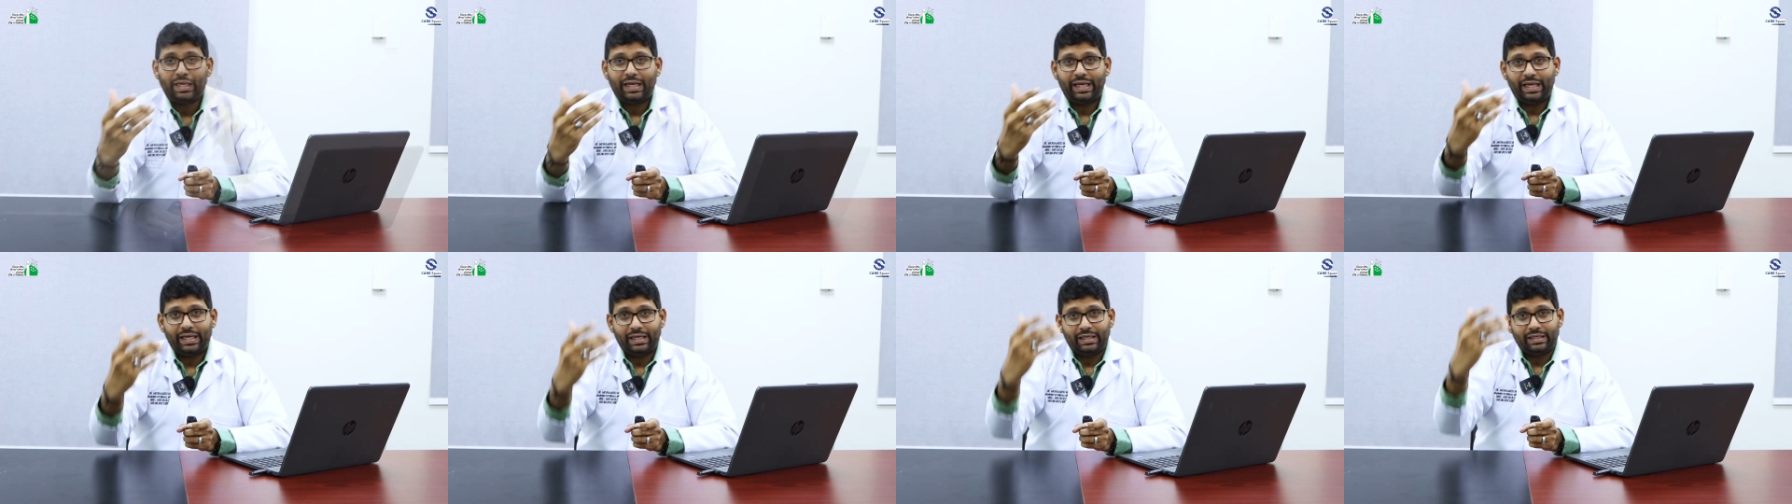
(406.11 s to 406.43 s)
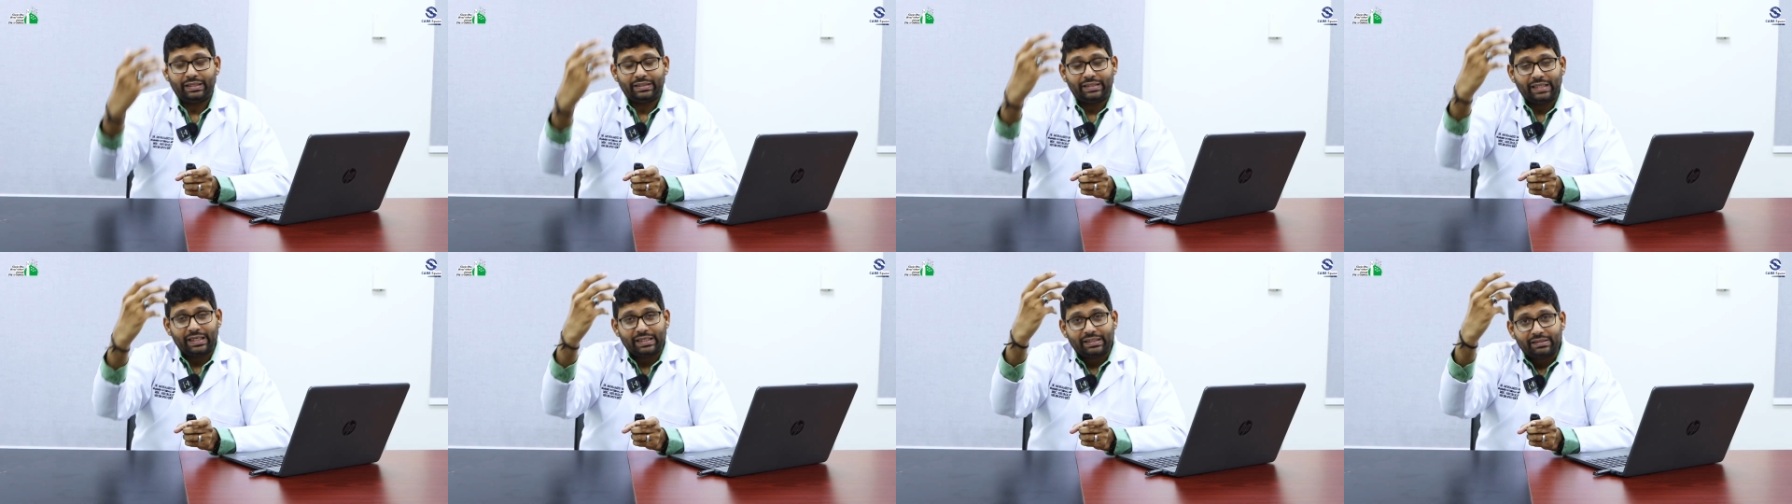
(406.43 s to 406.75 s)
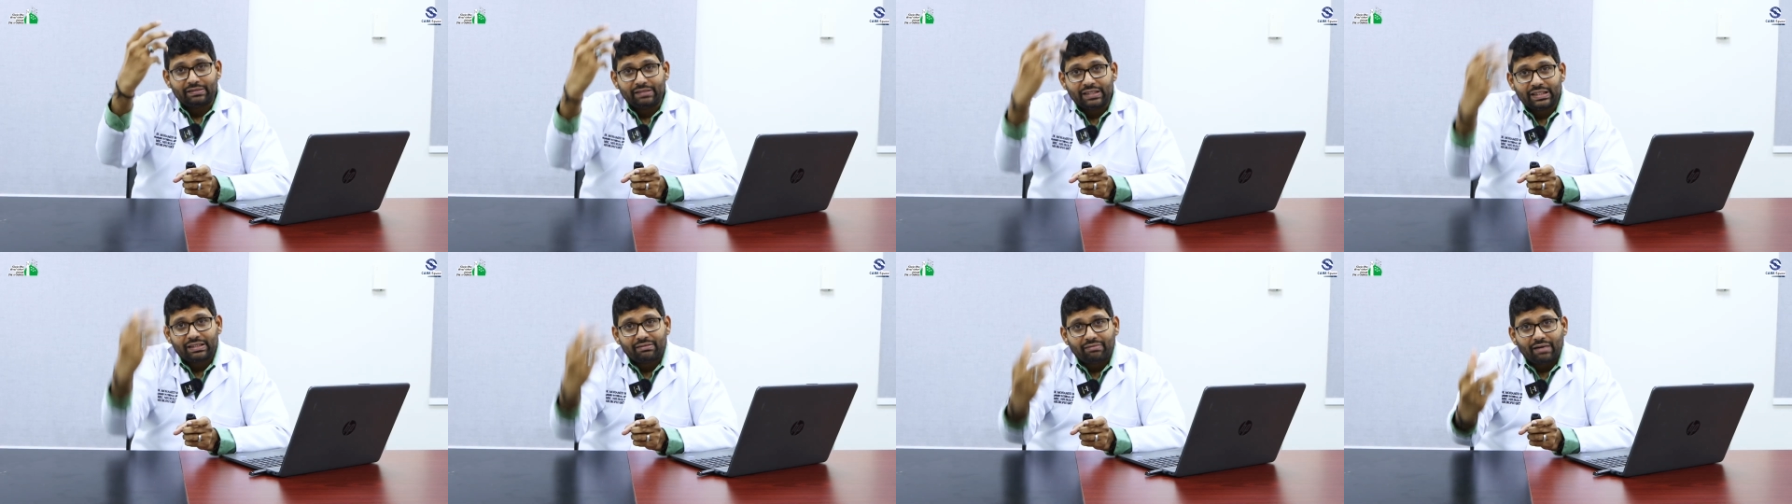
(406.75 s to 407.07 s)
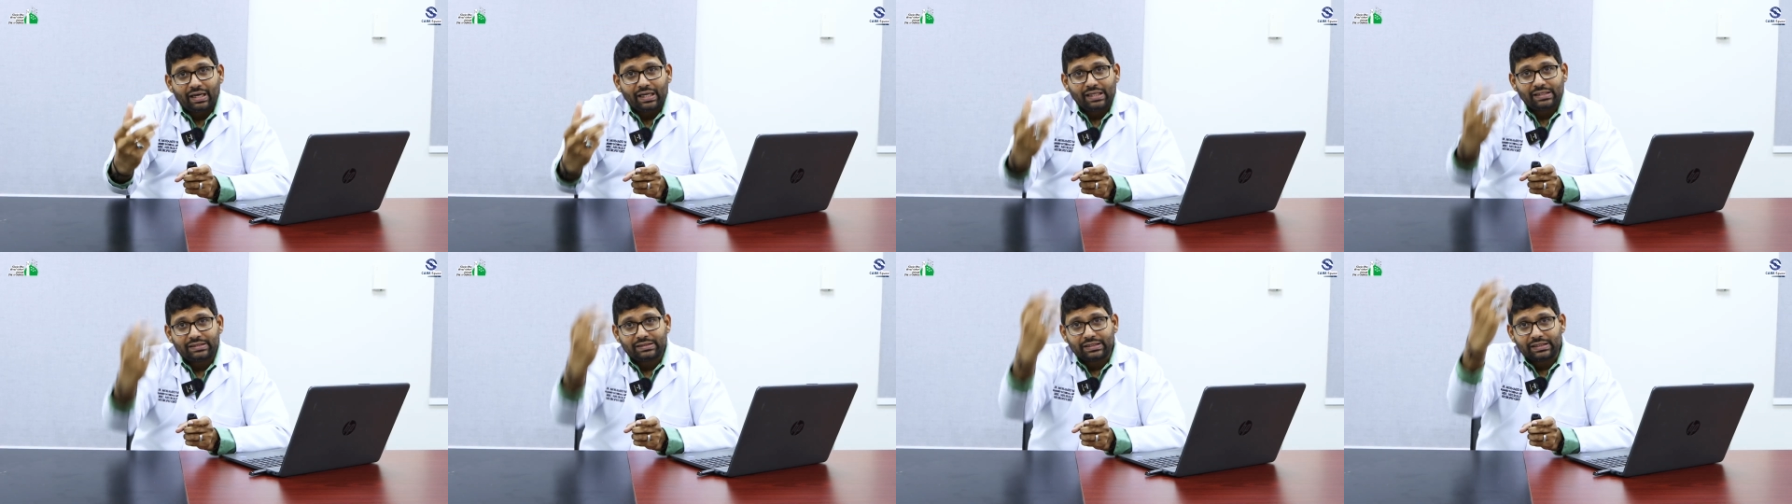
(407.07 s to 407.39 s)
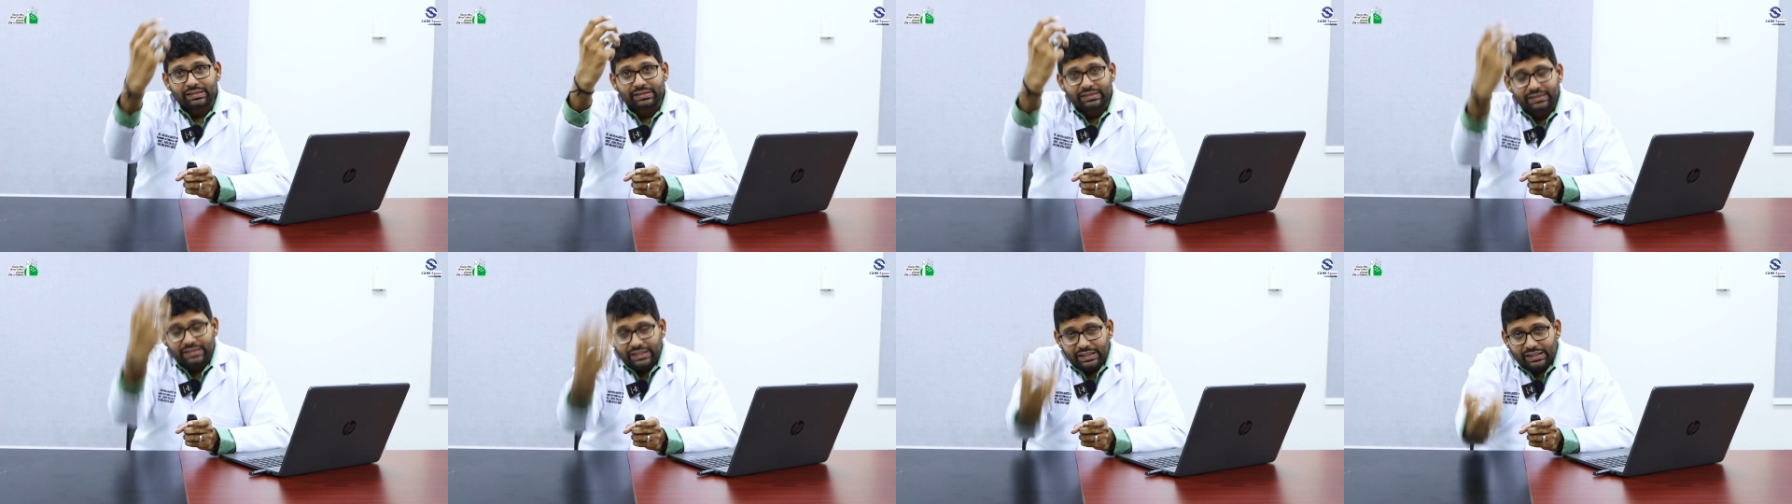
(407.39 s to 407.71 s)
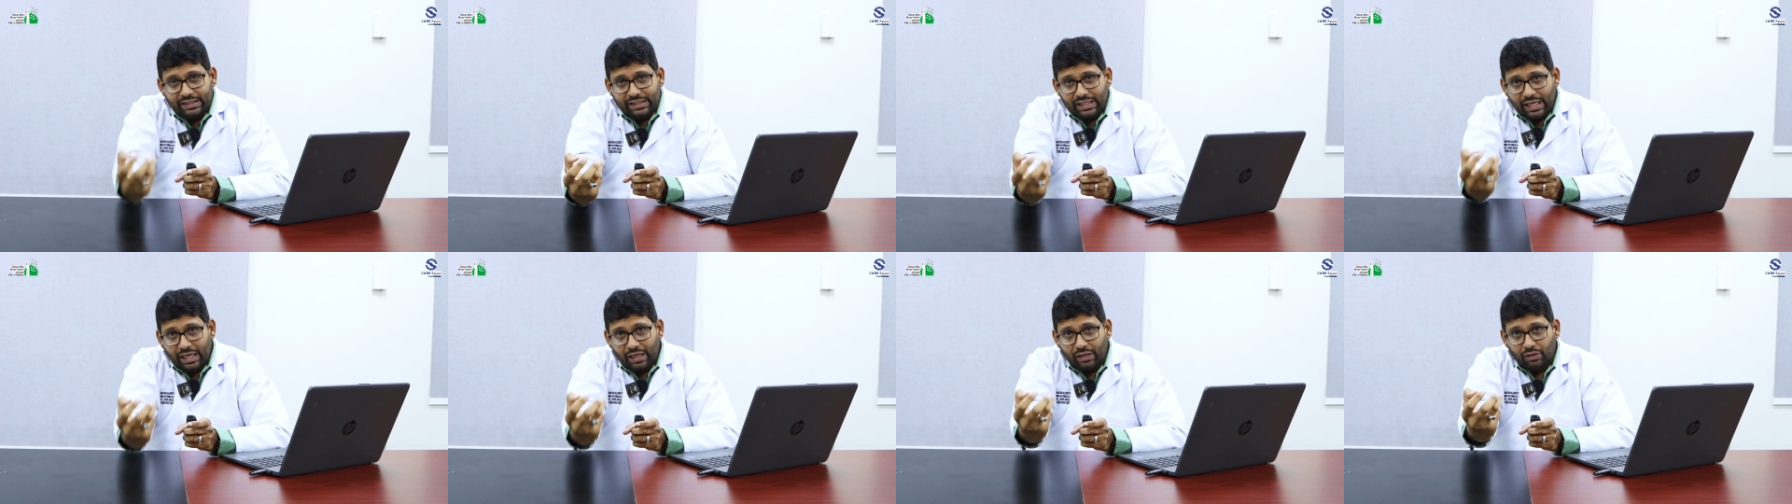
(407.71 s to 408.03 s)
And that requires a
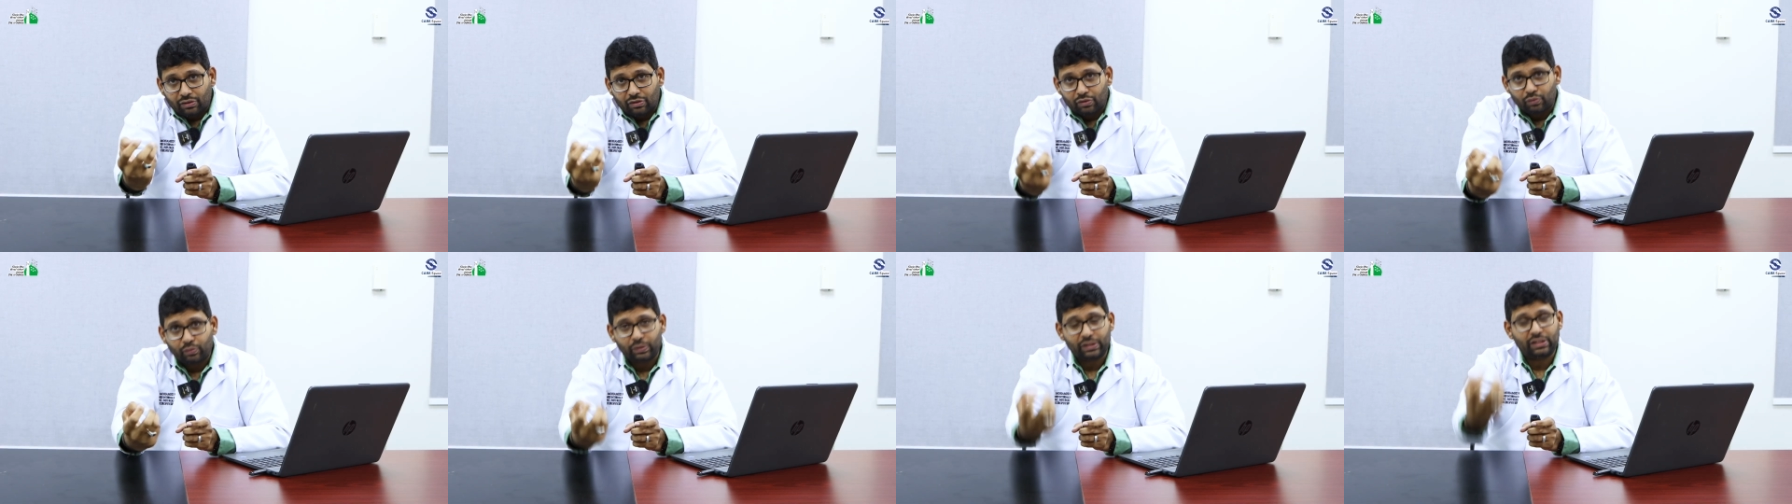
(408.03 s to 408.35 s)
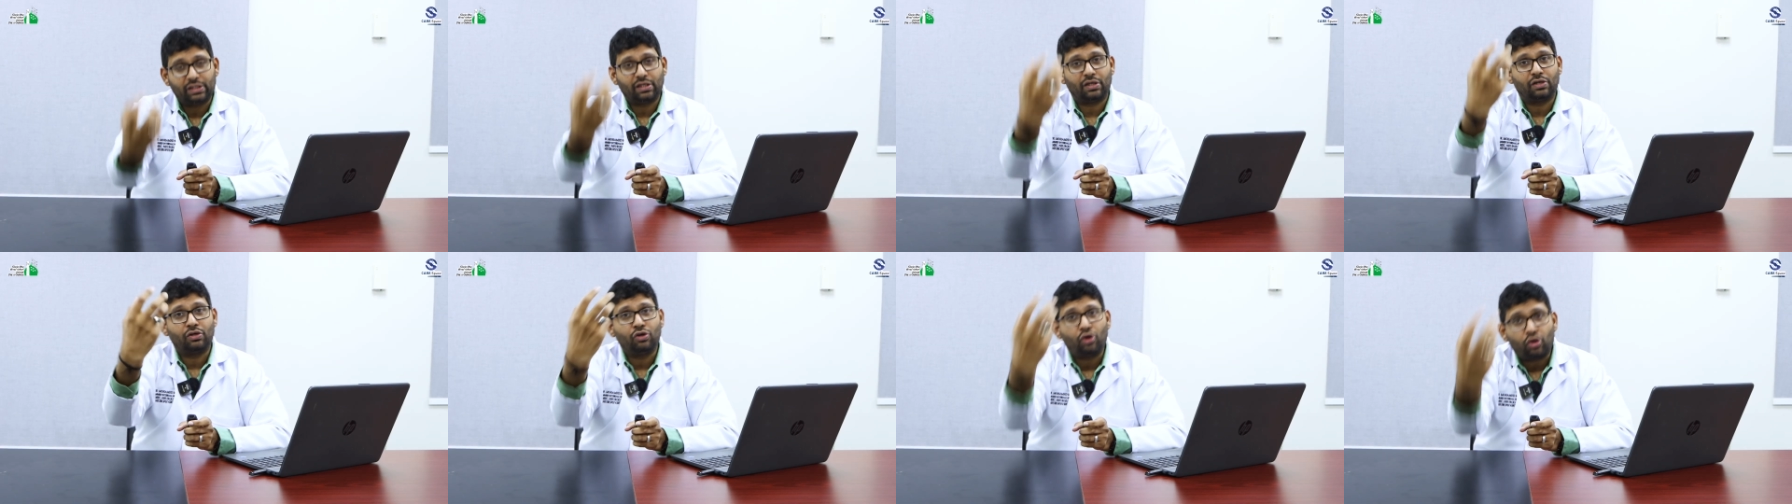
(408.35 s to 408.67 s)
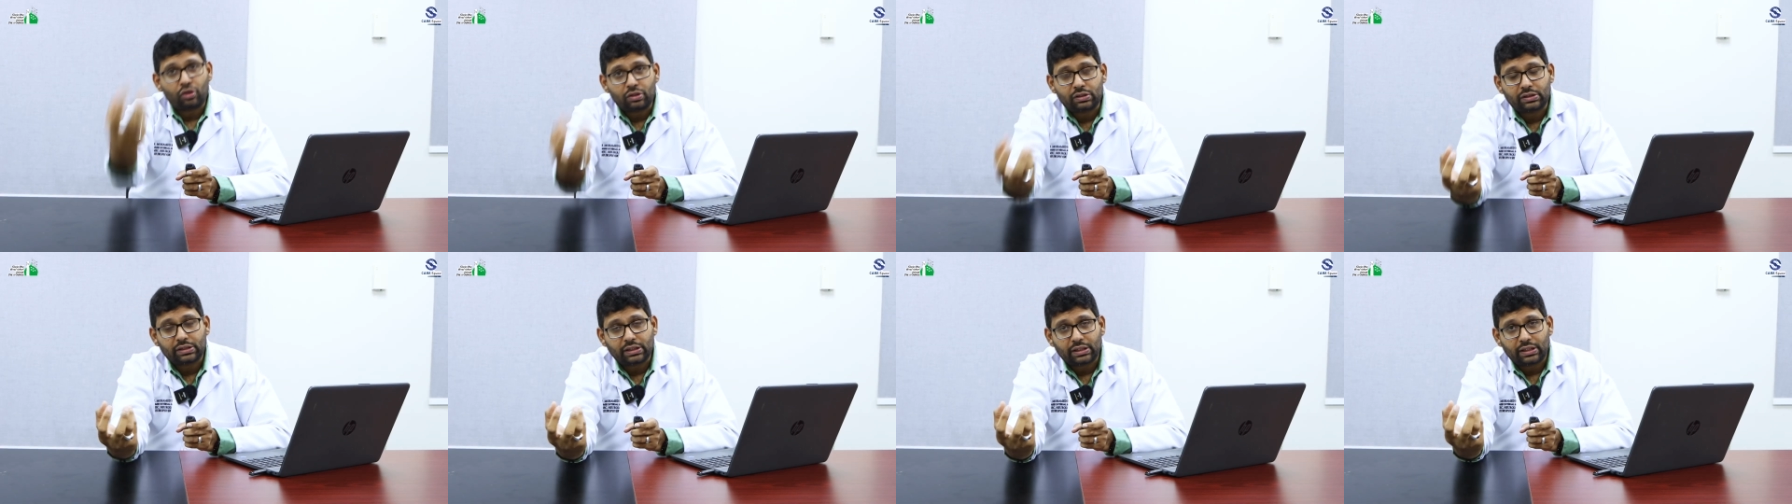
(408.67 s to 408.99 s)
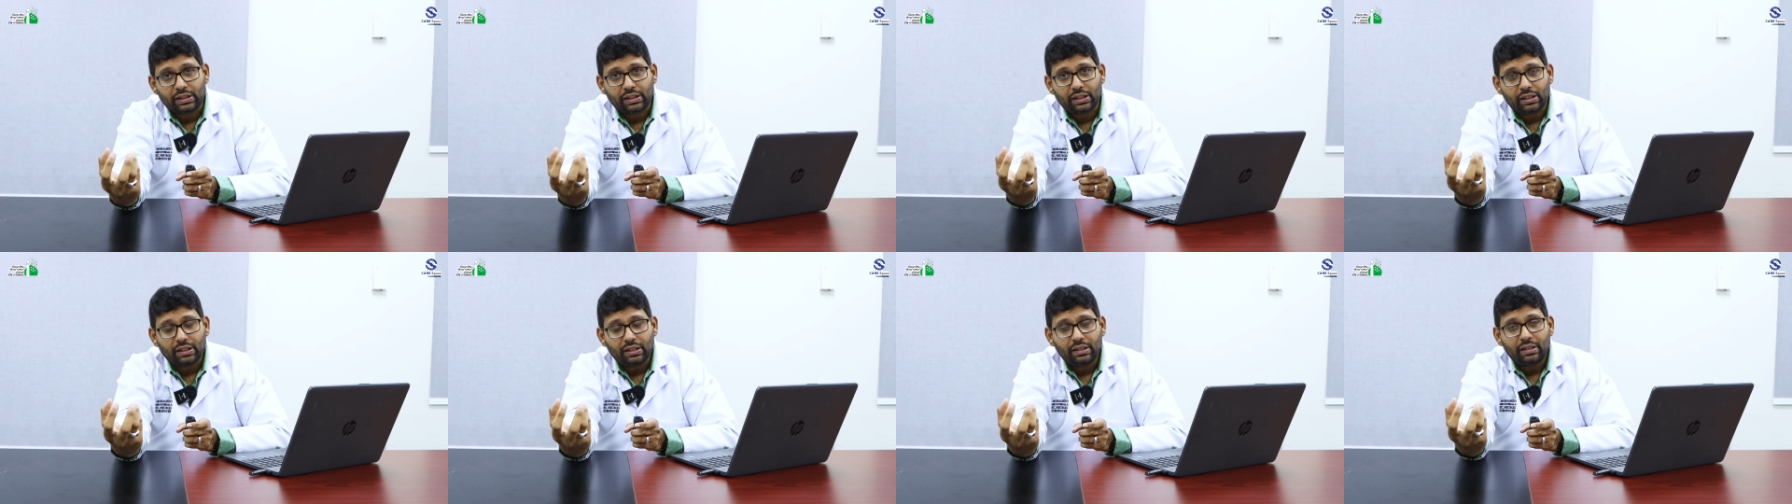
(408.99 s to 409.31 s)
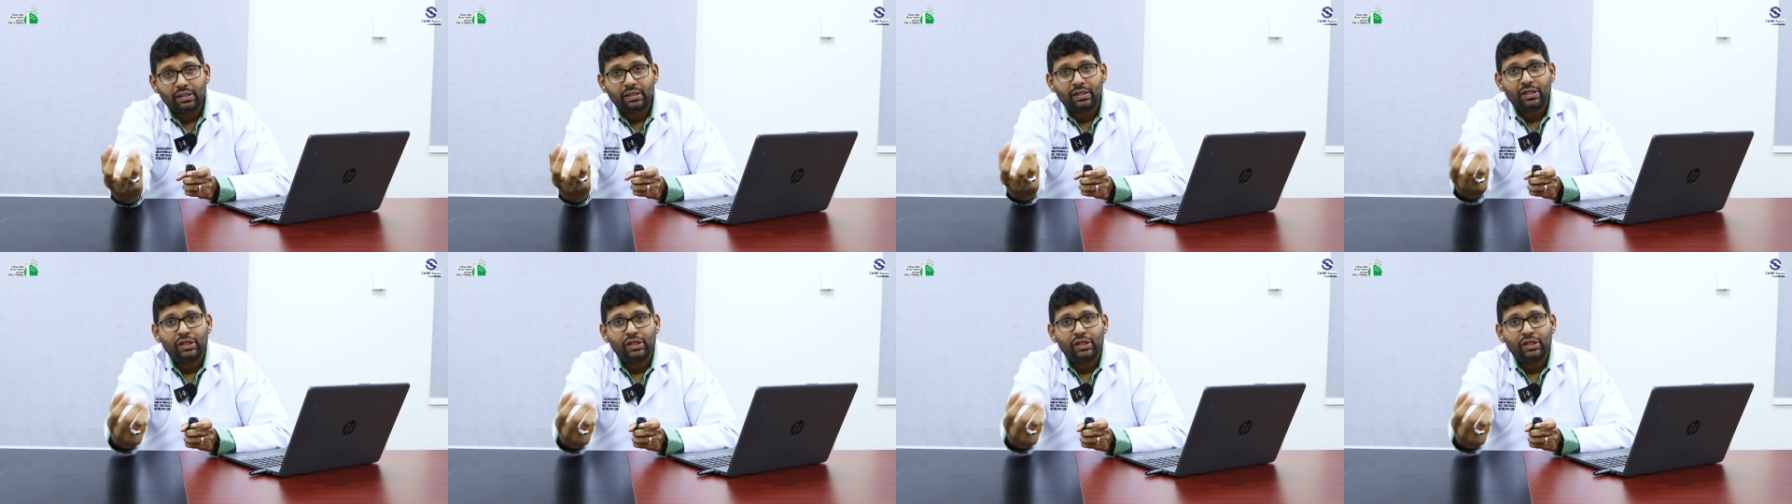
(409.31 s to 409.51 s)
sit down with the doctor